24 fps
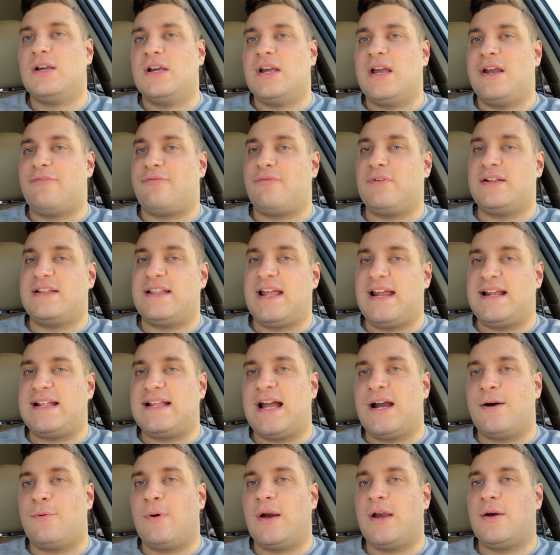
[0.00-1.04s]
If we think
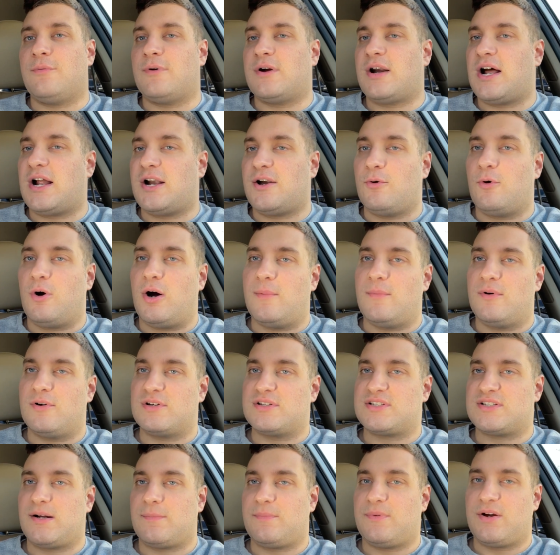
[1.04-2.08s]
that way, we're not normal.
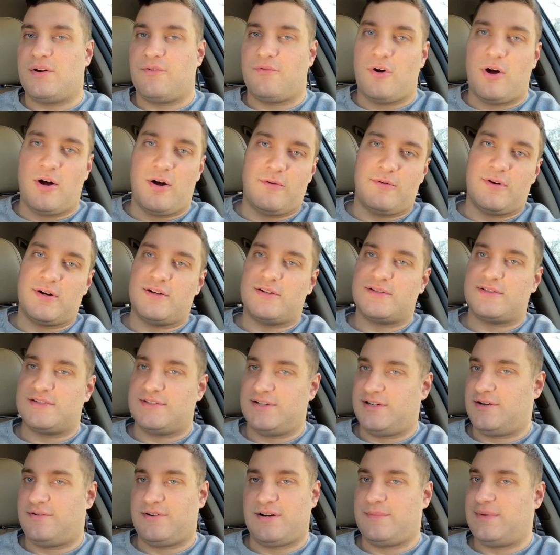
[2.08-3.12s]
There's something wrong with us,
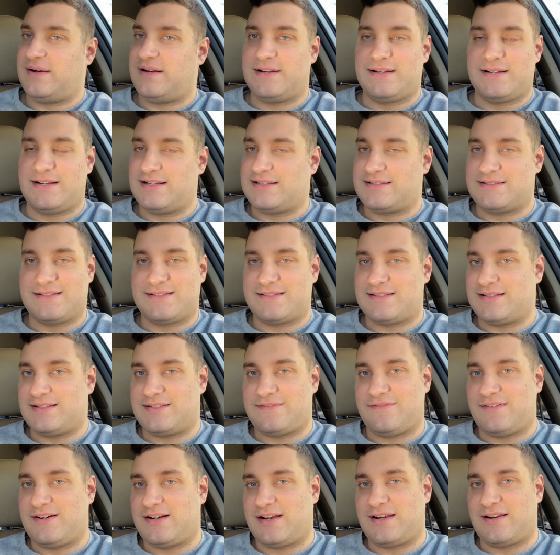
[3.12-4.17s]
you know what I mean? It's
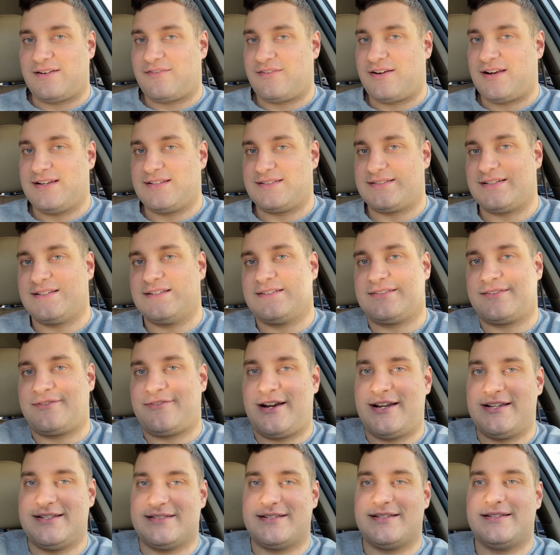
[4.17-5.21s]
fucking crazy. It's
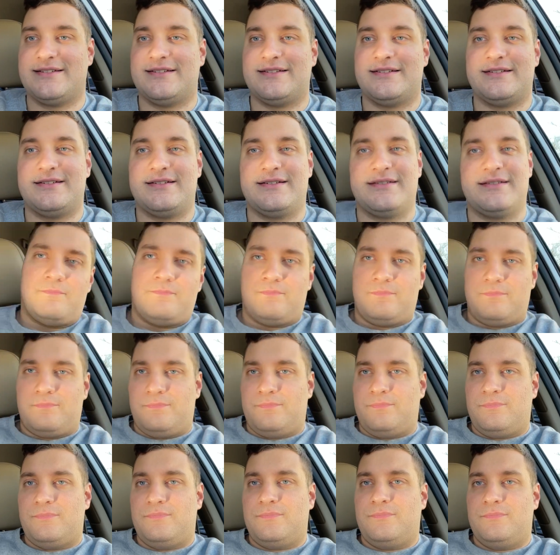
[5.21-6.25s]
crazy.
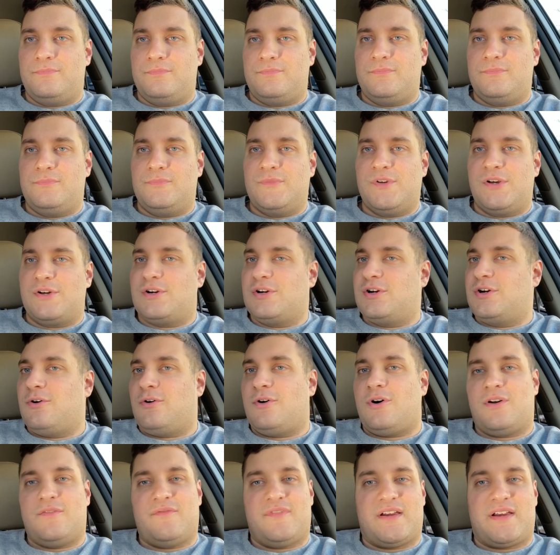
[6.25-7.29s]
You could go
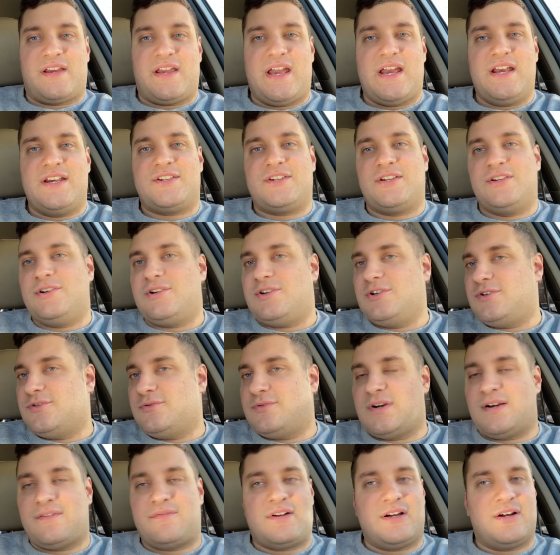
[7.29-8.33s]
on vacation. You could do
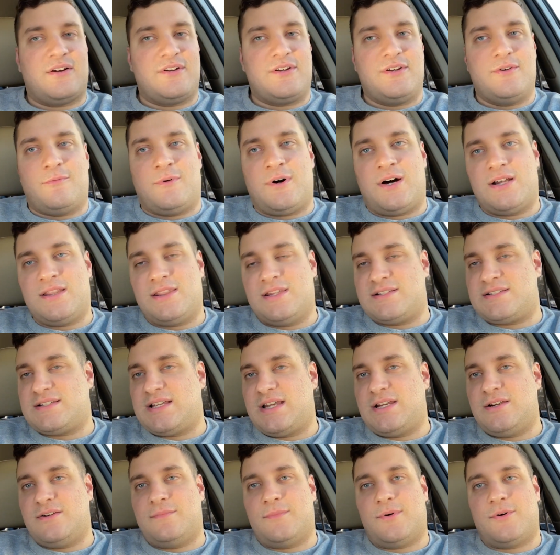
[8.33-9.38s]
whatever the hell you want. Let's
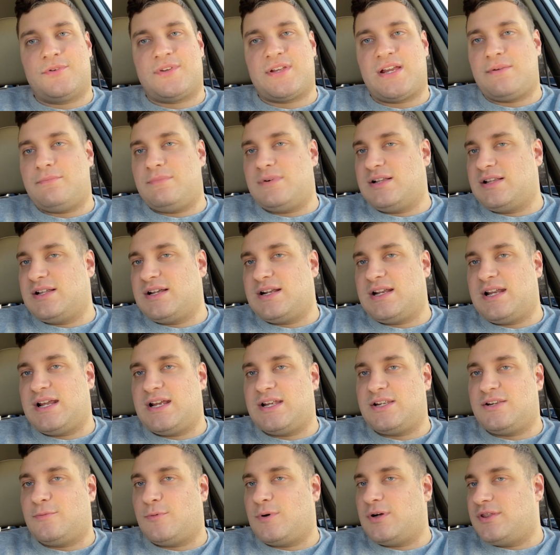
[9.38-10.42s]
say you're a multimillionaire.
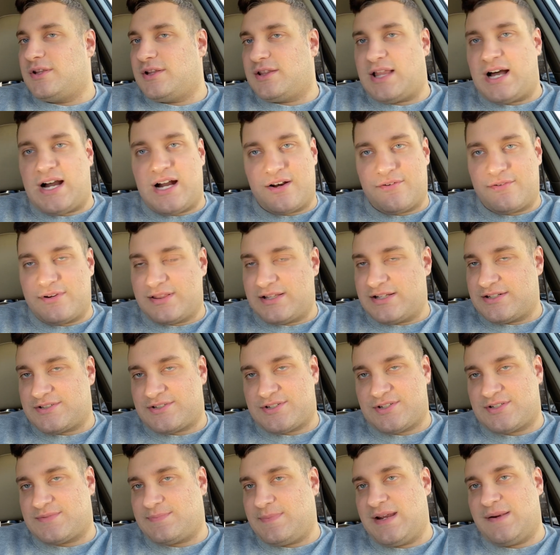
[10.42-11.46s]
You won the lottery. Let's
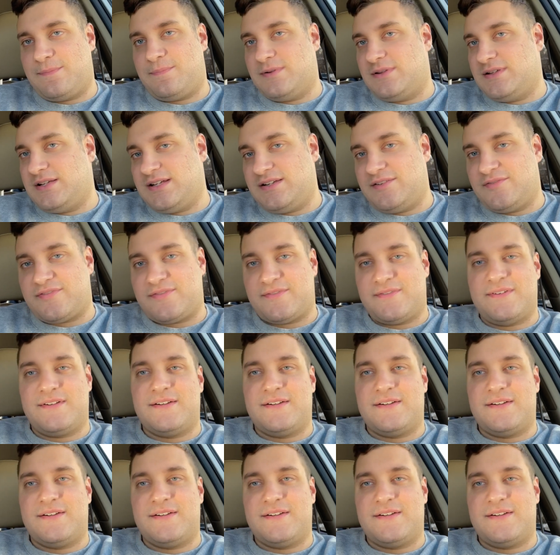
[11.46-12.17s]
just make believe.